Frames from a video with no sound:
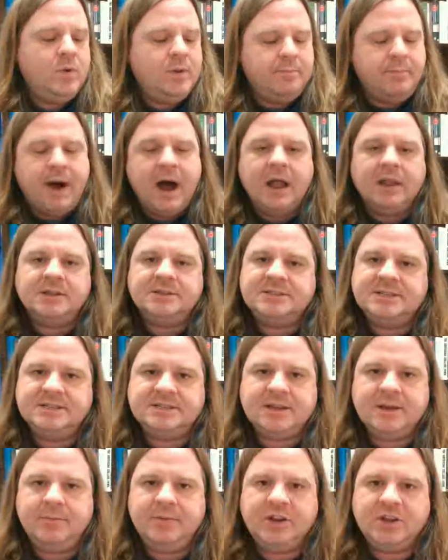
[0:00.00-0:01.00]
when
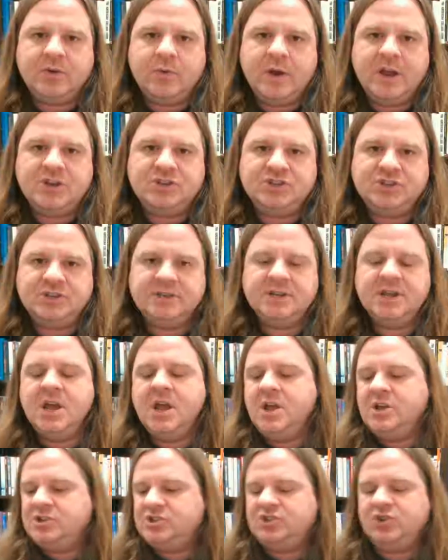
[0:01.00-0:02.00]
policies come into question,
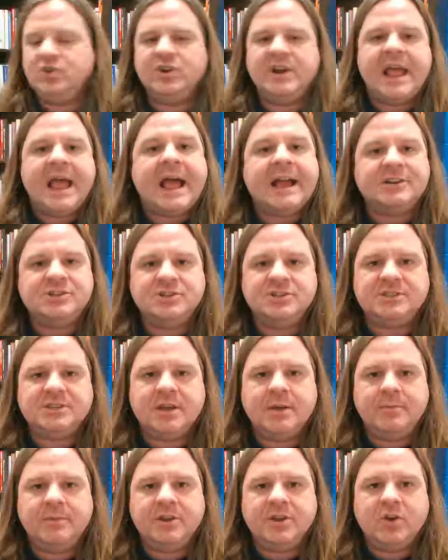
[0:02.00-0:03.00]
student actions
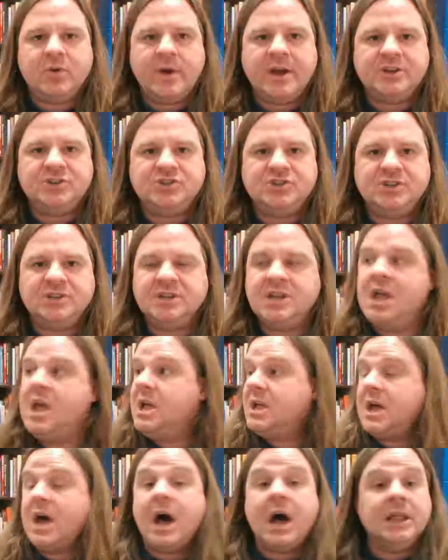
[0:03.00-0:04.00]
come into question,
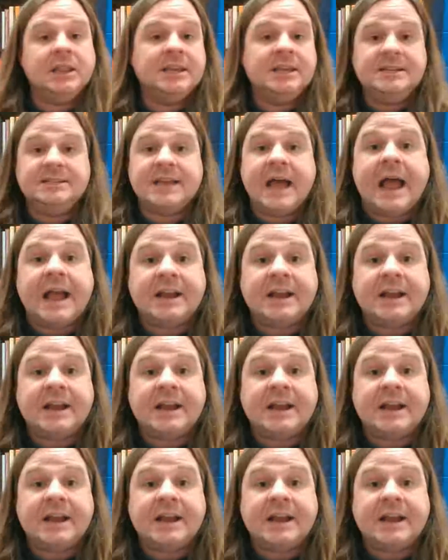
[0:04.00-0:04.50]
colleagues'